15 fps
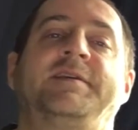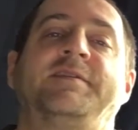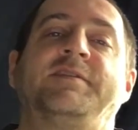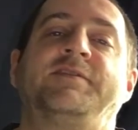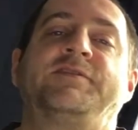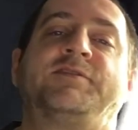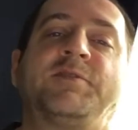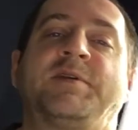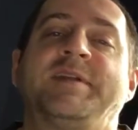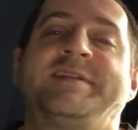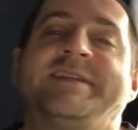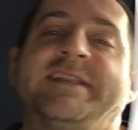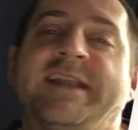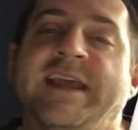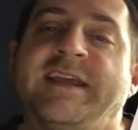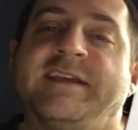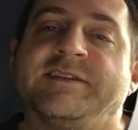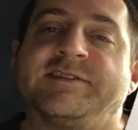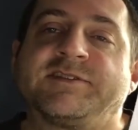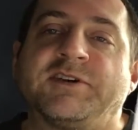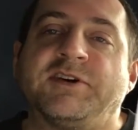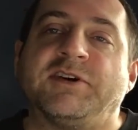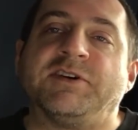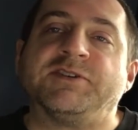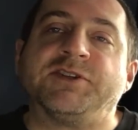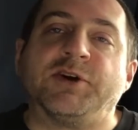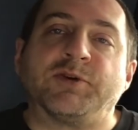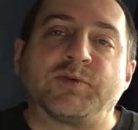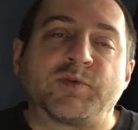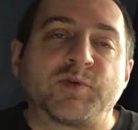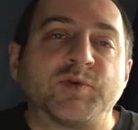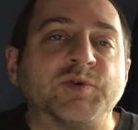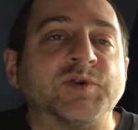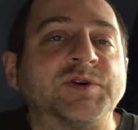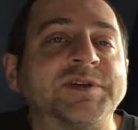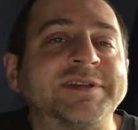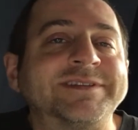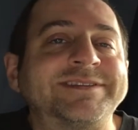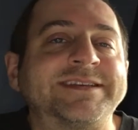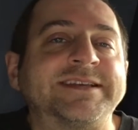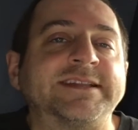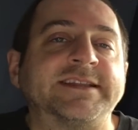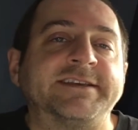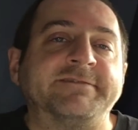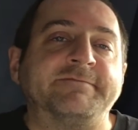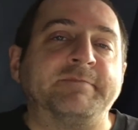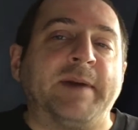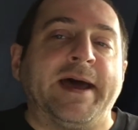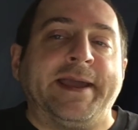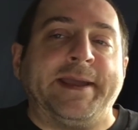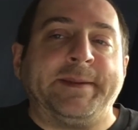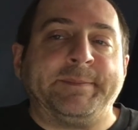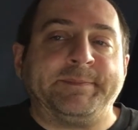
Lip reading: The story today is called A Rule to Live By.